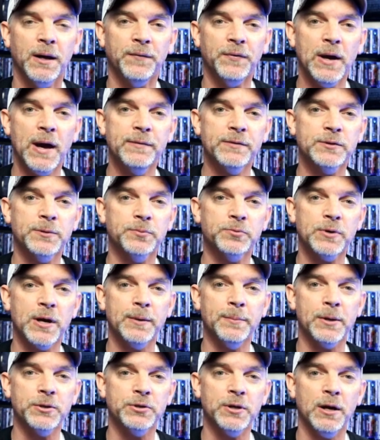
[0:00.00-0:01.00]
If you haven't
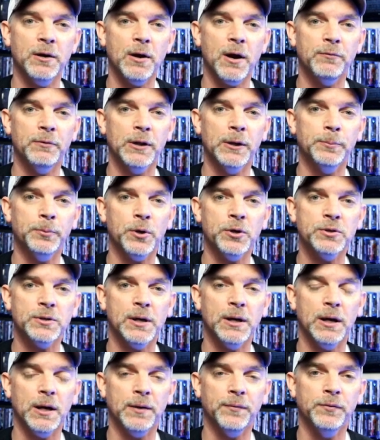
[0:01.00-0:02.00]
subscribed to my channel, I really
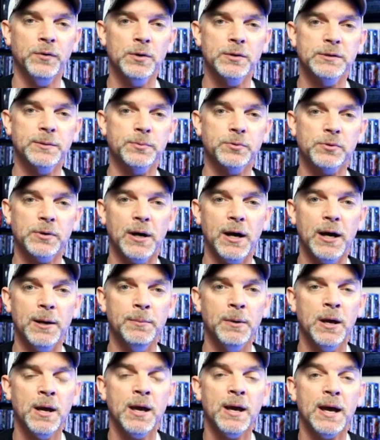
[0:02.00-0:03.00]
appreciate it if you
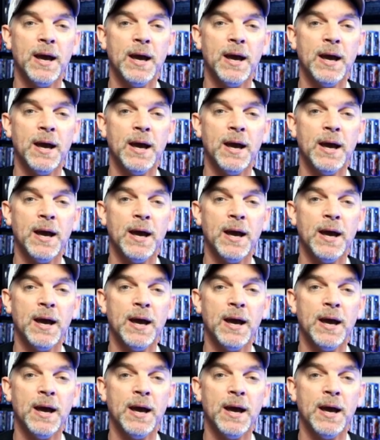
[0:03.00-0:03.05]
subscribe.